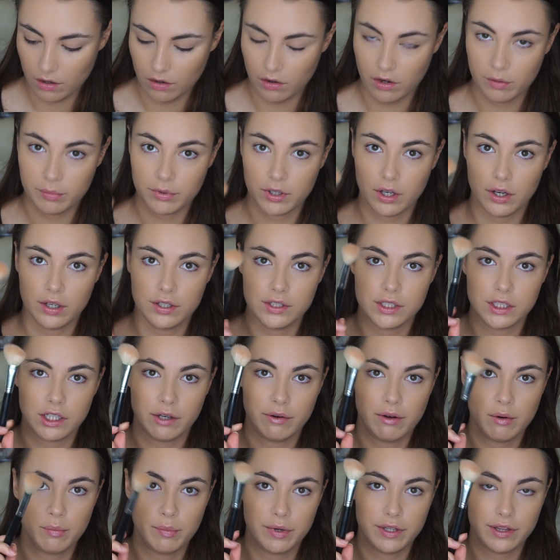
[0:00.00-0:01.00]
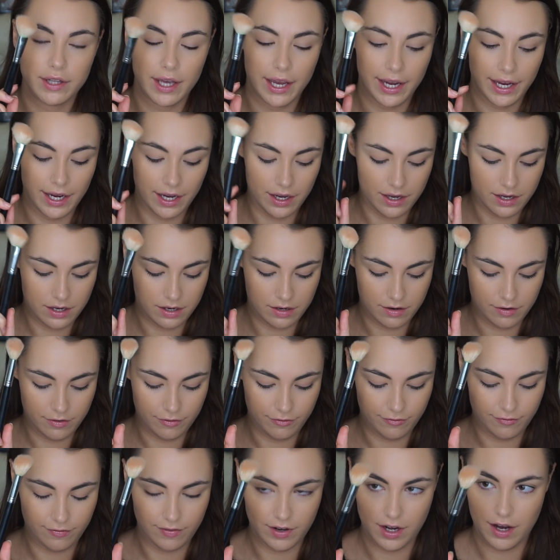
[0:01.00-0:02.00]
I'm going to go in with a
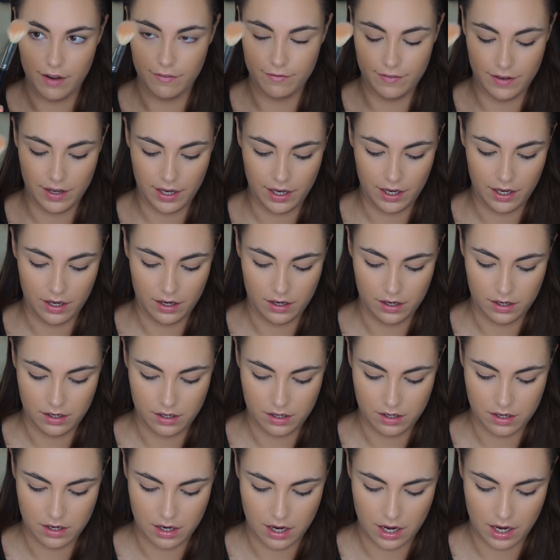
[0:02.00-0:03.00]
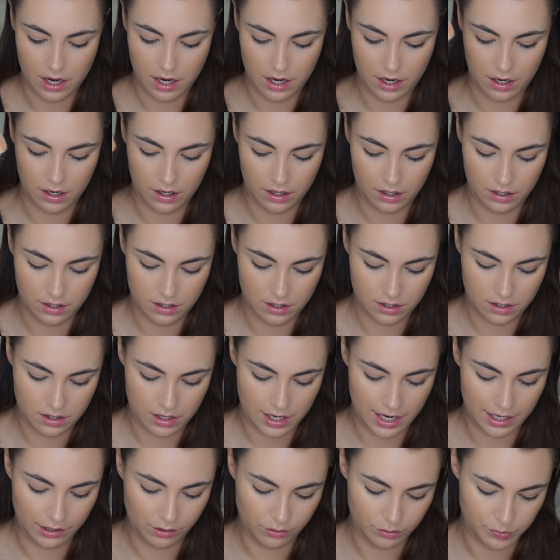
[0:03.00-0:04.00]
fluffy
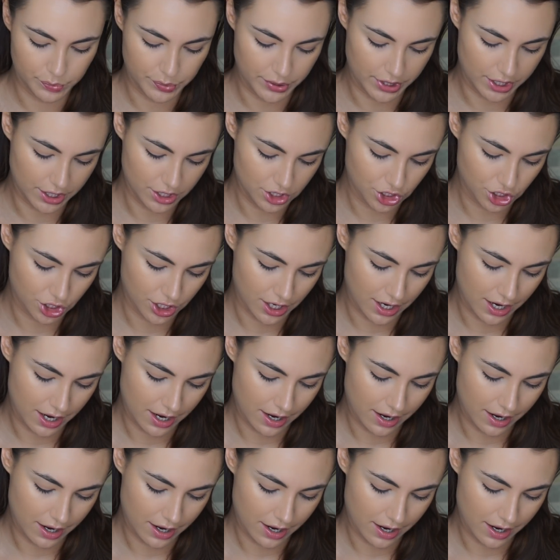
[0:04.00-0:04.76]
angle brush,